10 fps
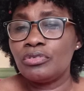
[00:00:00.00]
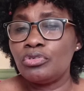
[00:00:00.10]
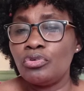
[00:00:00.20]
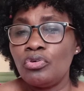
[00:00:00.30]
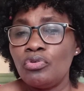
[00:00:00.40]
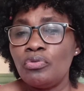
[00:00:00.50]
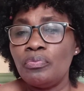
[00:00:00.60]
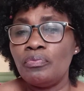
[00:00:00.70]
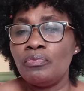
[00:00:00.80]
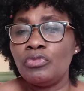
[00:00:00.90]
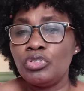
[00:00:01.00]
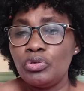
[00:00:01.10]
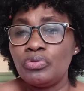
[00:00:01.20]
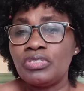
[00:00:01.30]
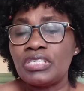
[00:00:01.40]
to
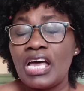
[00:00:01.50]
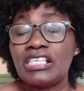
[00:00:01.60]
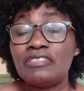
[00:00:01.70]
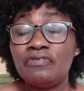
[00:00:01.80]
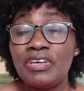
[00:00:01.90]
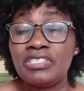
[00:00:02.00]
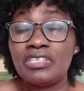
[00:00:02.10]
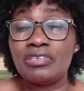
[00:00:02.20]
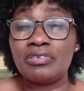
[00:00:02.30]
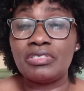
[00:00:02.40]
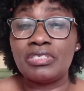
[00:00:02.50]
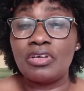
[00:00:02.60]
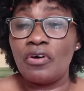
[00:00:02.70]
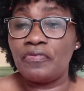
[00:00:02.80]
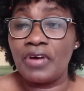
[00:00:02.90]
use as
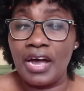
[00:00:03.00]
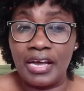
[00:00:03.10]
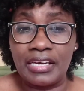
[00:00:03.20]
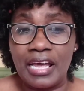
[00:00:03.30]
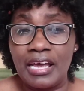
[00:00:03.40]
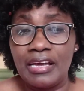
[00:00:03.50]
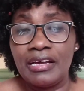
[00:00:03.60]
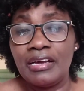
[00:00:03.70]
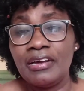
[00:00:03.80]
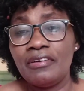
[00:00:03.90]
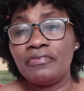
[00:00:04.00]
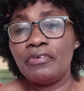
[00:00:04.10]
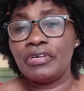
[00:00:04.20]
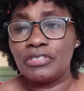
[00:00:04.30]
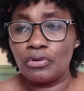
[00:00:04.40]
vessels of honor
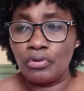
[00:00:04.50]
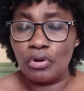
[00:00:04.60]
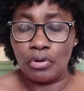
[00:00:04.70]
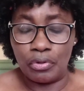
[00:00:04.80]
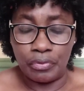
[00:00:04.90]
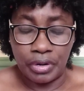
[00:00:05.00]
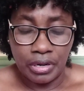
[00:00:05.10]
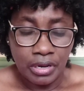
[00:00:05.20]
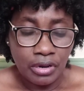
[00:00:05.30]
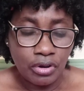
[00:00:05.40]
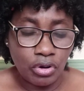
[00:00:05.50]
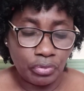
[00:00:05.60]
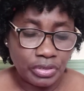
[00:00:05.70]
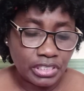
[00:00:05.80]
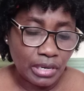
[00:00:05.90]
for his own glory.
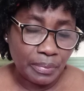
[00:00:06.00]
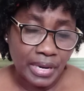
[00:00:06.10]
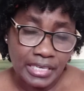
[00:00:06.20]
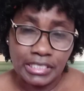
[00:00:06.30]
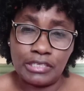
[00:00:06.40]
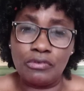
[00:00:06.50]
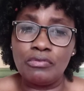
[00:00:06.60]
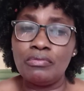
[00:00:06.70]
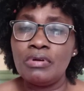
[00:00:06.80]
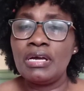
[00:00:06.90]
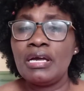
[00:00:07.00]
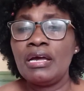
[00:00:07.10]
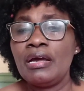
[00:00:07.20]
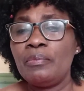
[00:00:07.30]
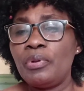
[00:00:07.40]
God richly bless you.
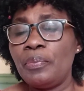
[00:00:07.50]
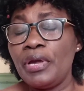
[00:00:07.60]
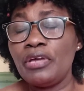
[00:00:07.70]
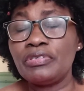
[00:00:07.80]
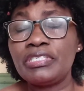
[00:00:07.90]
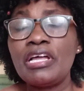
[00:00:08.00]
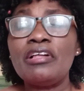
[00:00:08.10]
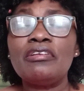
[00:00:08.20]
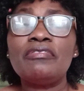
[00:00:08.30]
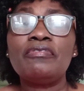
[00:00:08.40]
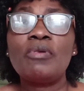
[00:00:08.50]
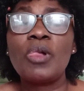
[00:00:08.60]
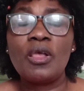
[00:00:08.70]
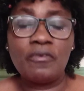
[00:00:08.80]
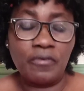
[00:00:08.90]
Prepare yourself
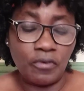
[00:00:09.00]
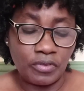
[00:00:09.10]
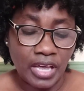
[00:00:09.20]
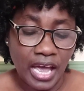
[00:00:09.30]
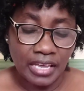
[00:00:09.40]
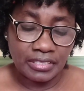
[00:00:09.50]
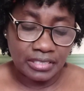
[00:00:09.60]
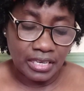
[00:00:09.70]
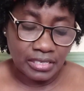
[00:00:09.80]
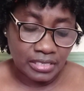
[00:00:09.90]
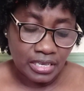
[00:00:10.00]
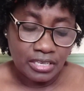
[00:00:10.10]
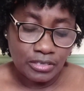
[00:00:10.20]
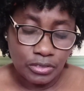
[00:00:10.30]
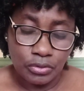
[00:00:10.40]
for the answers
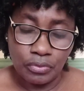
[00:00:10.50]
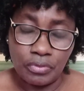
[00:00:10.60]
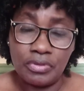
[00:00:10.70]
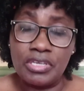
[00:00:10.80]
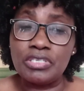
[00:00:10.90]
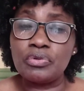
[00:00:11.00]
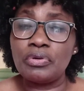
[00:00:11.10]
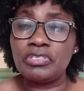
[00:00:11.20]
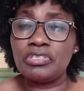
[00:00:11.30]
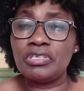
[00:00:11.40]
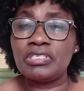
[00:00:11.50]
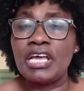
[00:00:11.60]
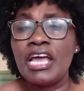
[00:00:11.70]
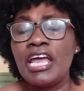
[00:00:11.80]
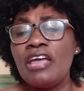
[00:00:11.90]
to these questions.
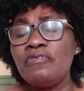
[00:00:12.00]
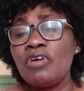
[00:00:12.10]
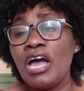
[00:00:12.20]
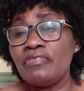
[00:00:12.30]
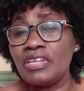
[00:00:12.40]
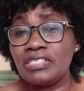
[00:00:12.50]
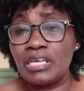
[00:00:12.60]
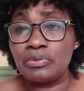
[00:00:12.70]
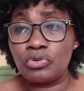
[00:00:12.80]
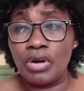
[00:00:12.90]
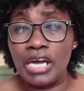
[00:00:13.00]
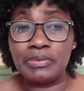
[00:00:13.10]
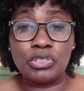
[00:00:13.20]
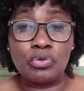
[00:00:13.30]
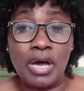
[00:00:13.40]
If you have not
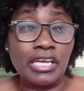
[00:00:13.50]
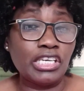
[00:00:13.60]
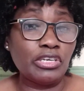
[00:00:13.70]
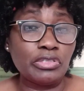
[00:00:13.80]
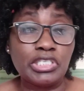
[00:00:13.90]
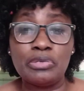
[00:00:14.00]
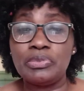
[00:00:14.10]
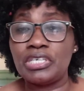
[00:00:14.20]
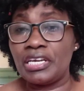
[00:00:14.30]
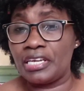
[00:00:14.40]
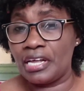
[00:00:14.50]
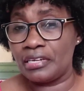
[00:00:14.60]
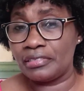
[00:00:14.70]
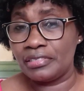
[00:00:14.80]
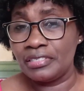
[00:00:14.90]
subscribed to our YouTube
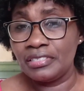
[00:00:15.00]
channel,